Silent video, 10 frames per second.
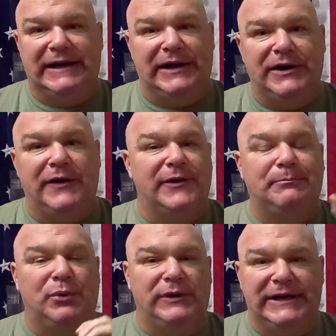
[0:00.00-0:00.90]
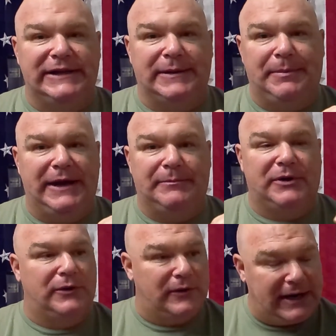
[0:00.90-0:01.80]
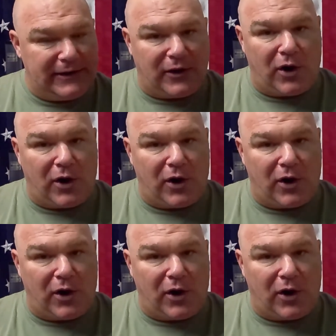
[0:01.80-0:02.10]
another bullet hit the paper, right?